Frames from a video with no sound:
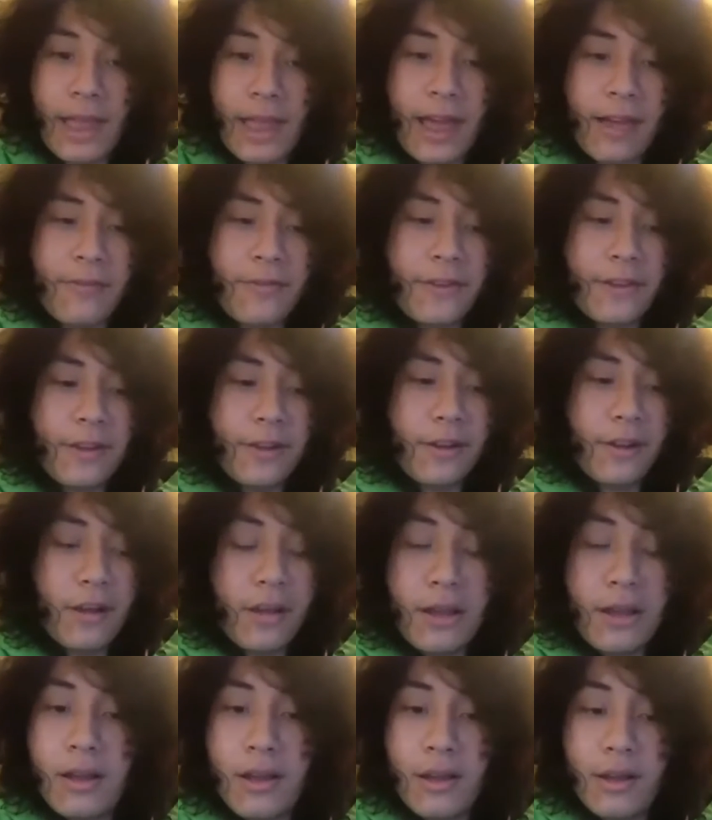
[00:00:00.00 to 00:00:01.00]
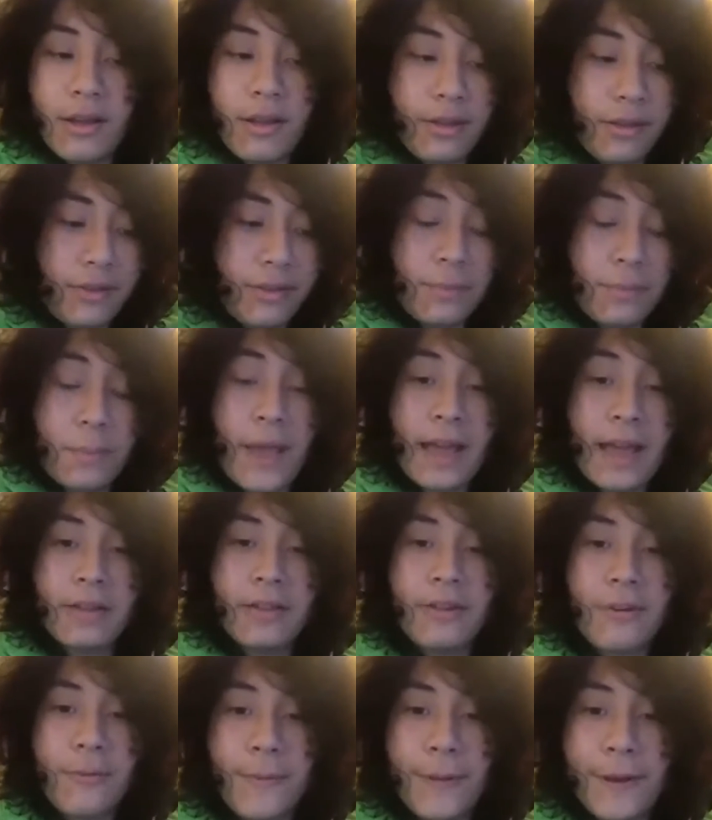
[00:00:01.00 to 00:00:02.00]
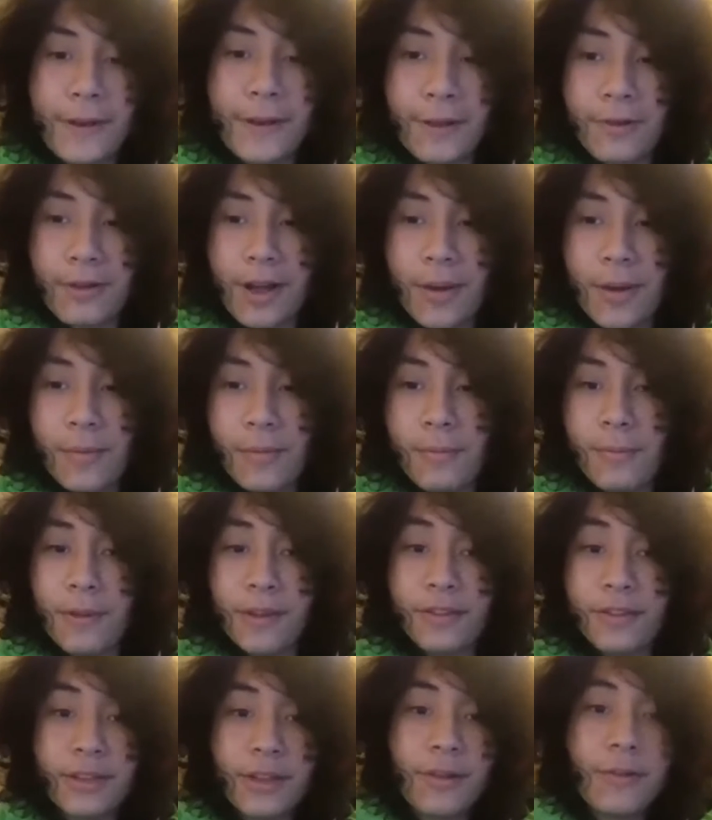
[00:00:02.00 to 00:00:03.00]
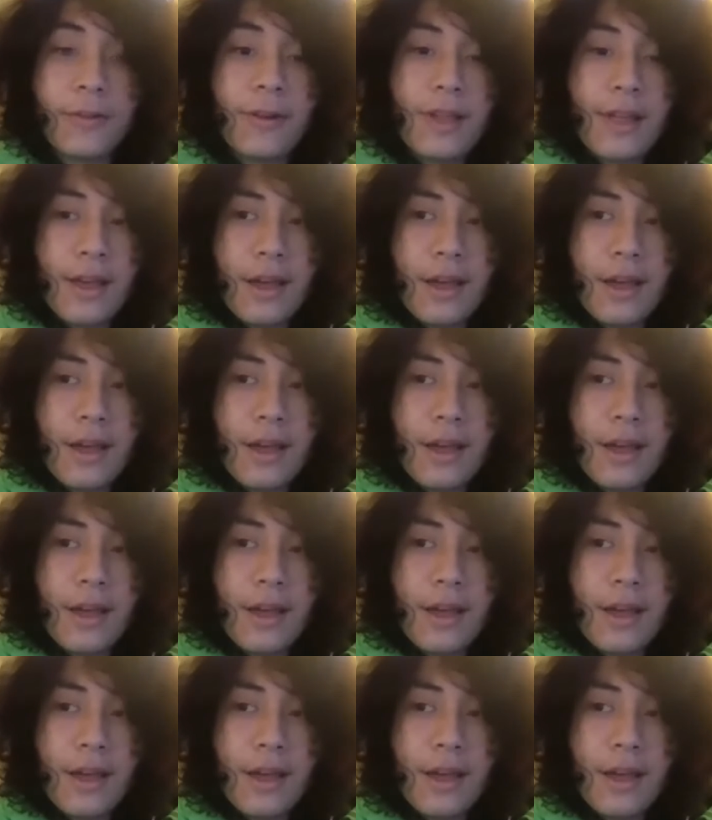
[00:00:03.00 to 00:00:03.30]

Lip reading: half a year, back a little bit ago, a couple months ago,